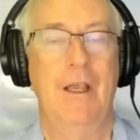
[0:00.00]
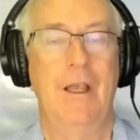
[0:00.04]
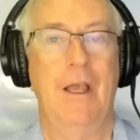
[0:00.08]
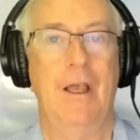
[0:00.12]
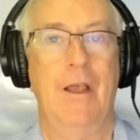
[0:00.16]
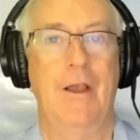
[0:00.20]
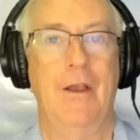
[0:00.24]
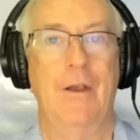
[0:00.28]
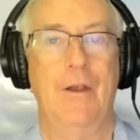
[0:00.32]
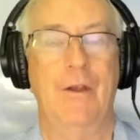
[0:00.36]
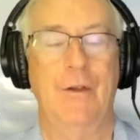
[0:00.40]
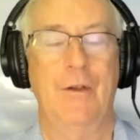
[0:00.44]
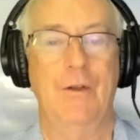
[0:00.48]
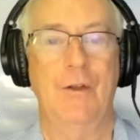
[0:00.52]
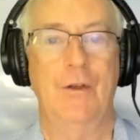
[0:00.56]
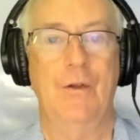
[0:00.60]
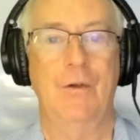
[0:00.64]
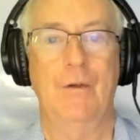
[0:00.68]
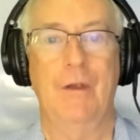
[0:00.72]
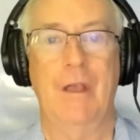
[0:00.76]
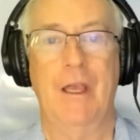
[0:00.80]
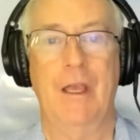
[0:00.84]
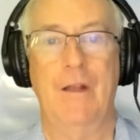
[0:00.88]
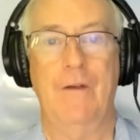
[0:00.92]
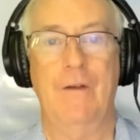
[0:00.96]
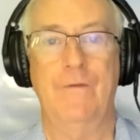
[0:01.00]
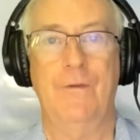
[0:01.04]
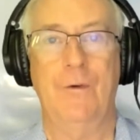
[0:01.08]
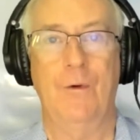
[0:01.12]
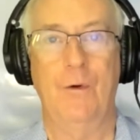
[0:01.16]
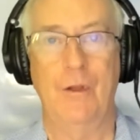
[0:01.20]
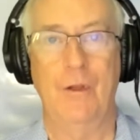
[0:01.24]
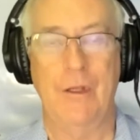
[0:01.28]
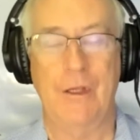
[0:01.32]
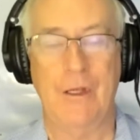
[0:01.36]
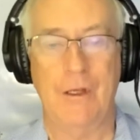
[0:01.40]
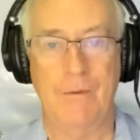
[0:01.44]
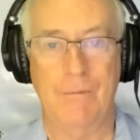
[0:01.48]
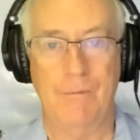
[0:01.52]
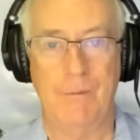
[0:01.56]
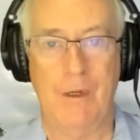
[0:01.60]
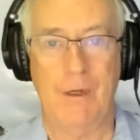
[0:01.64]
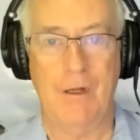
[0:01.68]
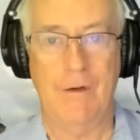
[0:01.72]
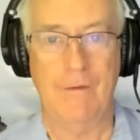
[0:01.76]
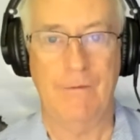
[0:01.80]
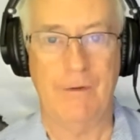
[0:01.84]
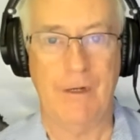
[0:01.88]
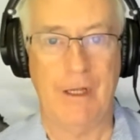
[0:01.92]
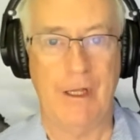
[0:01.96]
Uh, you had falling
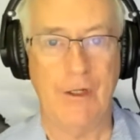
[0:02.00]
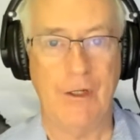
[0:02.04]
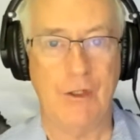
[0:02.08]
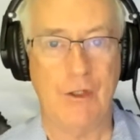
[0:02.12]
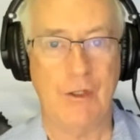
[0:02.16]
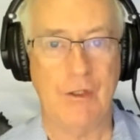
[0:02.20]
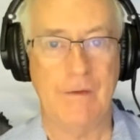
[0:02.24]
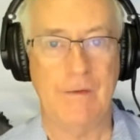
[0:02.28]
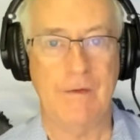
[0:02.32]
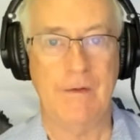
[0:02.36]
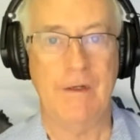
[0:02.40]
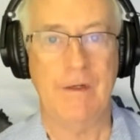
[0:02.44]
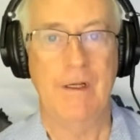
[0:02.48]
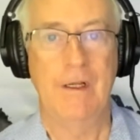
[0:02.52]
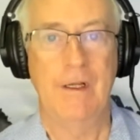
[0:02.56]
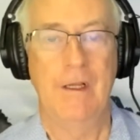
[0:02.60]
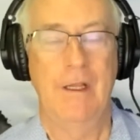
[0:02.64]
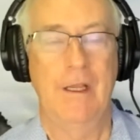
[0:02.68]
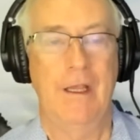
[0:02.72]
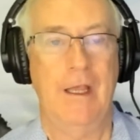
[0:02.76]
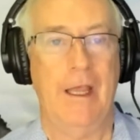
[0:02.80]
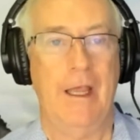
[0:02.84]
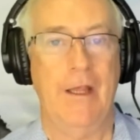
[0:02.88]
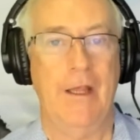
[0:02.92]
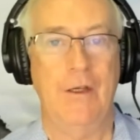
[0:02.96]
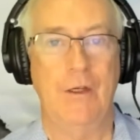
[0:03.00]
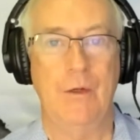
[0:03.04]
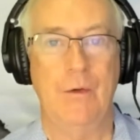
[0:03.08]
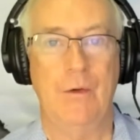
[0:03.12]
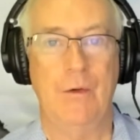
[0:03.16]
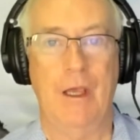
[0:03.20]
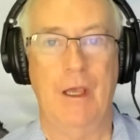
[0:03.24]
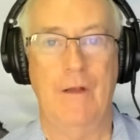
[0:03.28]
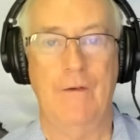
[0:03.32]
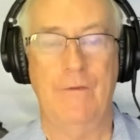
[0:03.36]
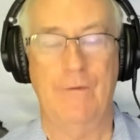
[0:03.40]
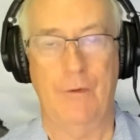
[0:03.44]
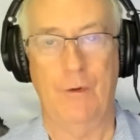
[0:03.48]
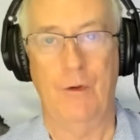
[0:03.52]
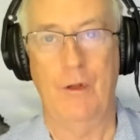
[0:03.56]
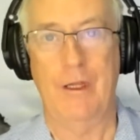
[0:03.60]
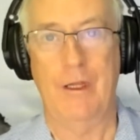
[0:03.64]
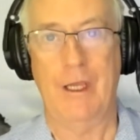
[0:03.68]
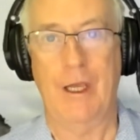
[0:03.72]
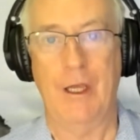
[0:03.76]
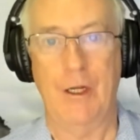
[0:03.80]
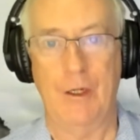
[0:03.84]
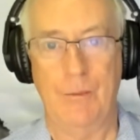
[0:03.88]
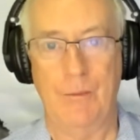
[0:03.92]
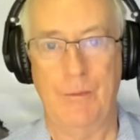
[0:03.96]
inflation, and you had
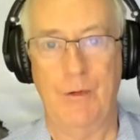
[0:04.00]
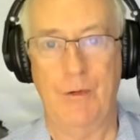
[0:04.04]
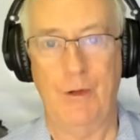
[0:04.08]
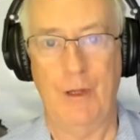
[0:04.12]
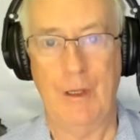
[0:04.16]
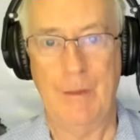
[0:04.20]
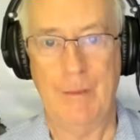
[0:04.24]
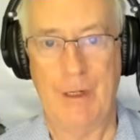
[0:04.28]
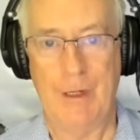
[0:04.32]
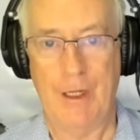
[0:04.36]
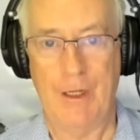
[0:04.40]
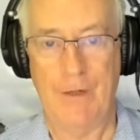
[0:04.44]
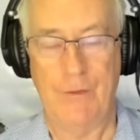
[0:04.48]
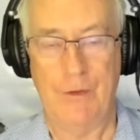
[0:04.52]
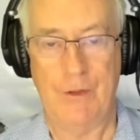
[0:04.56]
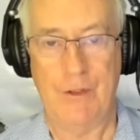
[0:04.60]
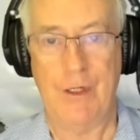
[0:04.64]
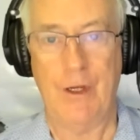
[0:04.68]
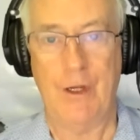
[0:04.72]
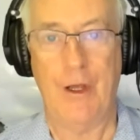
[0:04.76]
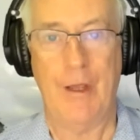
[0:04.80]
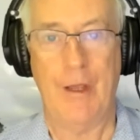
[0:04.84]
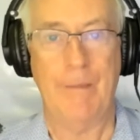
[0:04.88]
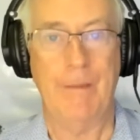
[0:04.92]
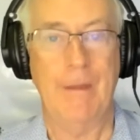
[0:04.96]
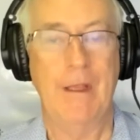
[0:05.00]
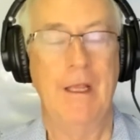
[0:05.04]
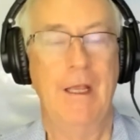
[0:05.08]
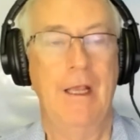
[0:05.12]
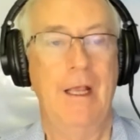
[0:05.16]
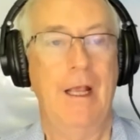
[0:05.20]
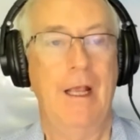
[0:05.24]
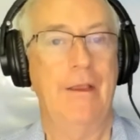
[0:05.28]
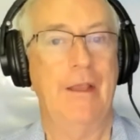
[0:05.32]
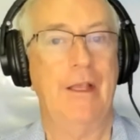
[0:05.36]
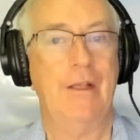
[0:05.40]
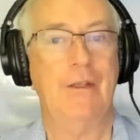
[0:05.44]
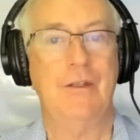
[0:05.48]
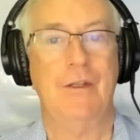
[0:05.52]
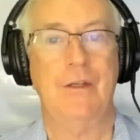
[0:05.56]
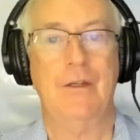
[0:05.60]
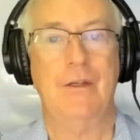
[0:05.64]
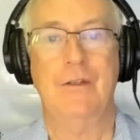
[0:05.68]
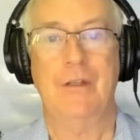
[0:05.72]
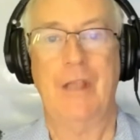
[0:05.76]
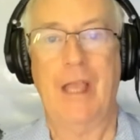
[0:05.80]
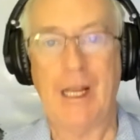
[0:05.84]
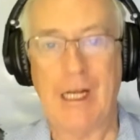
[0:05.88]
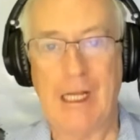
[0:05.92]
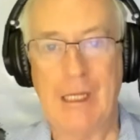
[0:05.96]
falling unemployment over time. And that's
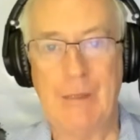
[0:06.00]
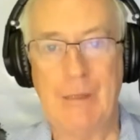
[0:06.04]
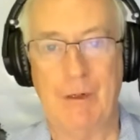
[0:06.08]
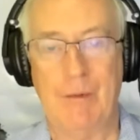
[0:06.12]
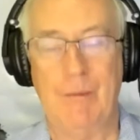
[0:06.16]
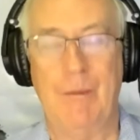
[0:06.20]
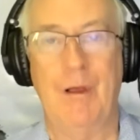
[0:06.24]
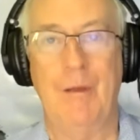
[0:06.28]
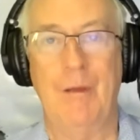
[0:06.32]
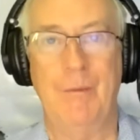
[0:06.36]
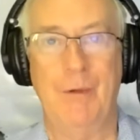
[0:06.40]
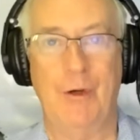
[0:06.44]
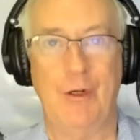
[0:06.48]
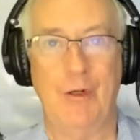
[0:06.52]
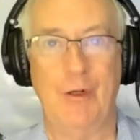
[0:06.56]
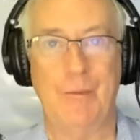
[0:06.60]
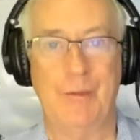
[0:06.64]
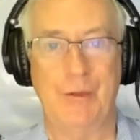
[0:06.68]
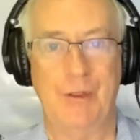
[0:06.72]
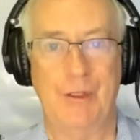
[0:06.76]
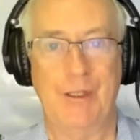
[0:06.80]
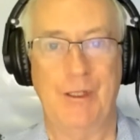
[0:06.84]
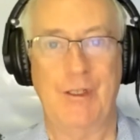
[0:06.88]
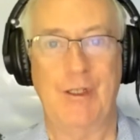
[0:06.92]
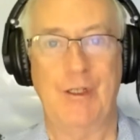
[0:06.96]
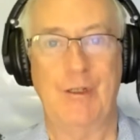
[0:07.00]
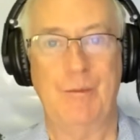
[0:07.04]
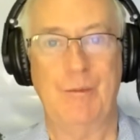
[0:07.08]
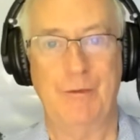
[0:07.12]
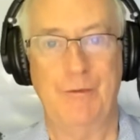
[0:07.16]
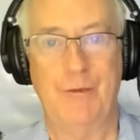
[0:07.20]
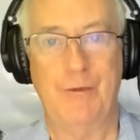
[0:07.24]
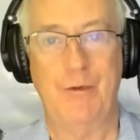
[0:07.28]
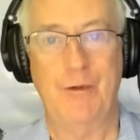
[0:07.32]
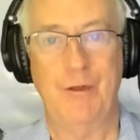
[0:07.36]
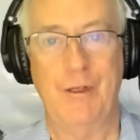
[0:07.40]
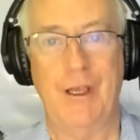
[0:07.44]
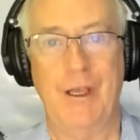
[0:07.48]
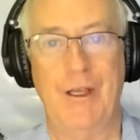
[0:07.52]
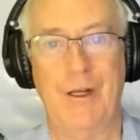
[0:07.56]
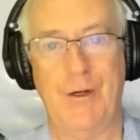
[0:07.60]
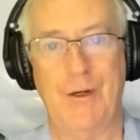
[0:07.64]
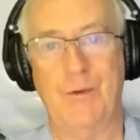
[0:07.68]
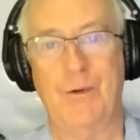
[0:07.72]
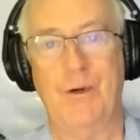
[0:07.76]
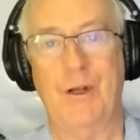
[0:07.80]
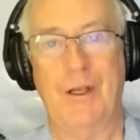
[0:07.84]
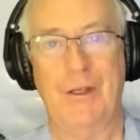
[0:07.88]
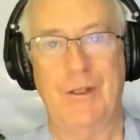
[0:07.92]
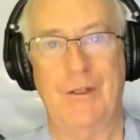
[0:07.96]
exactly what my model predicted before you had a
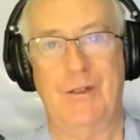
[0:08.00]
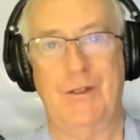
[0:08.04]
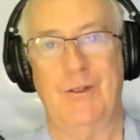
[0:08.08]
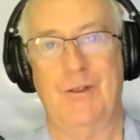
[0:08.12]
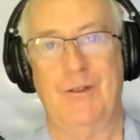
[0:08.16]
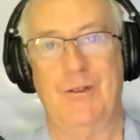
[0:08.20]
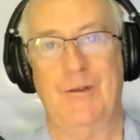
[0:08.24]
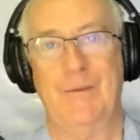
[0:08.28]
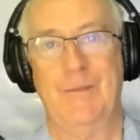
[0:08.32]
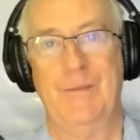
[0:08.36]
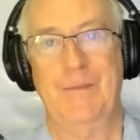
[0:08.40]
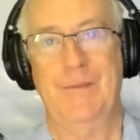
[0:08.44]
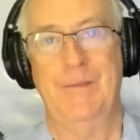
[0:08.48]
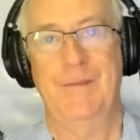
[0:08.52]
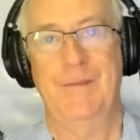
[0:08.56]
crisis.